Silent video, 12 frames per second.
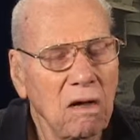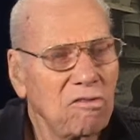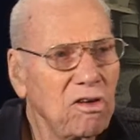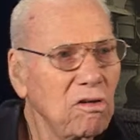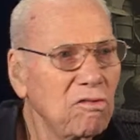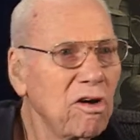I
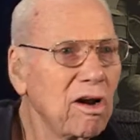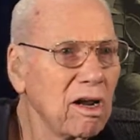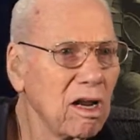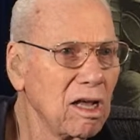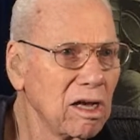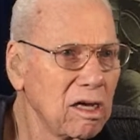feel very
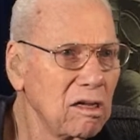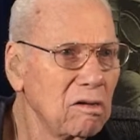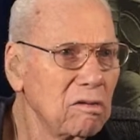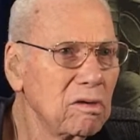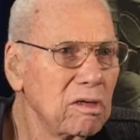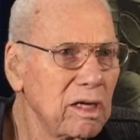lucky
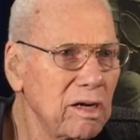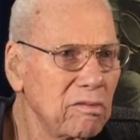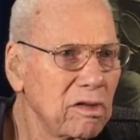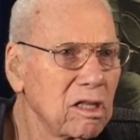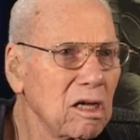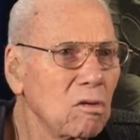that
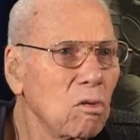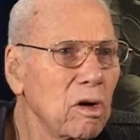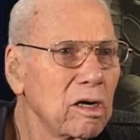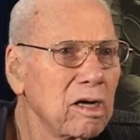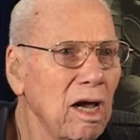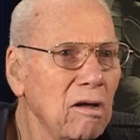everything
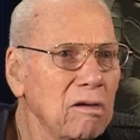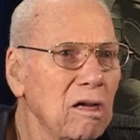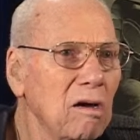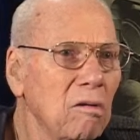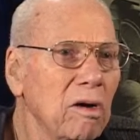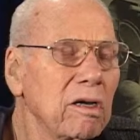worked out
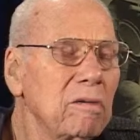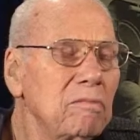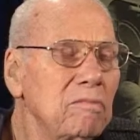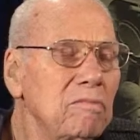that way.